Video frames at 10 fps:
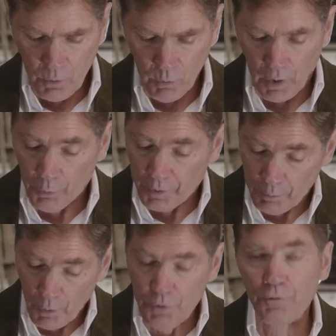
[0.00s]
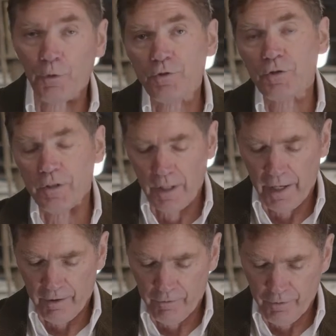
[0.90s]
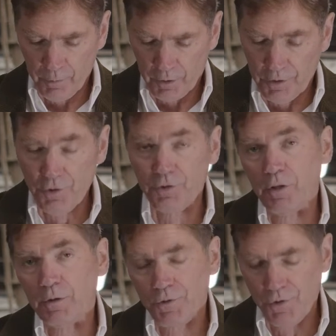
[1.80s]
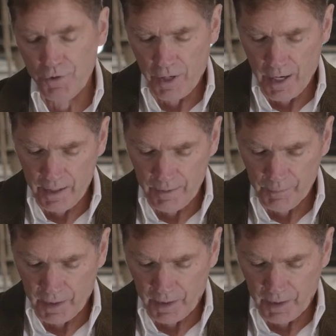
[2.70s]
While we were most fortunate to have Milton Historical Society